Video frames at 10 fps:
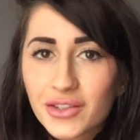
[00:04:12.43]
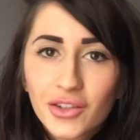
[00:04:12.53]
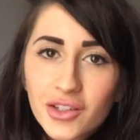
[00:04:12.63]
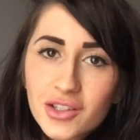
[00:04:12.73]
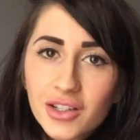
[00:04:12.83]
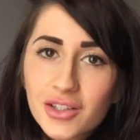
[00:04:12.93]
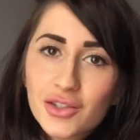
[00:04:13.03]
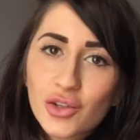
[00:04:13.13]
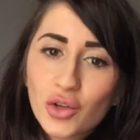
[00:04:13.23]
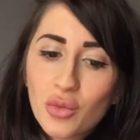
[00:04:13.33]
So the judges
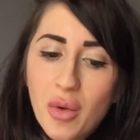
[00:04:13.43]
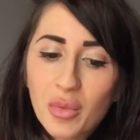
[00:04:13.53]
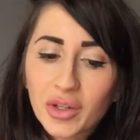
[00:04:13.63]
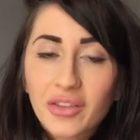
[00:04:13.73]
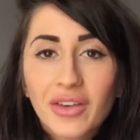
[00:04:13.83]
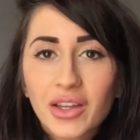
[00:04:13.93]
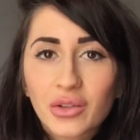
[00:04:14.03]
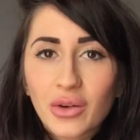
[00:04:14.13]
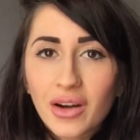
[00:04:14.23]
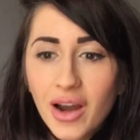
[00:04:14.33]
don't know what body fat
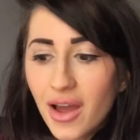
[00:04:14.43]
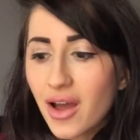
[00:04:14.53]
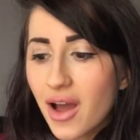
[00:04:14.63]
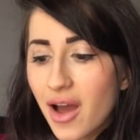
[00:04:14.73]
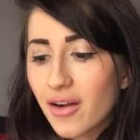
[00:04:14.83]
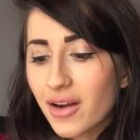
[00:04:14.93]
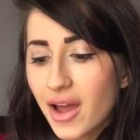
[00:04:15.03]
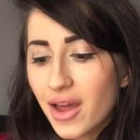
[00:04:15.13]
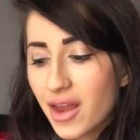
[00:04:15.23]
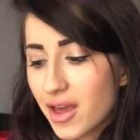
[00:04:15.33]
you are
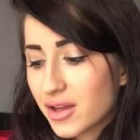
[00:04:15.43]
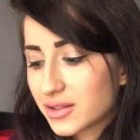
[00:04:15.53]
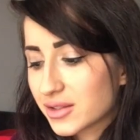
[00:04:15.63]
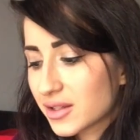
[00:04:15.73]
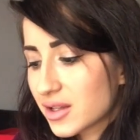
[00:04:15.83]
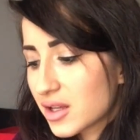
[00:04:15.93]
at, and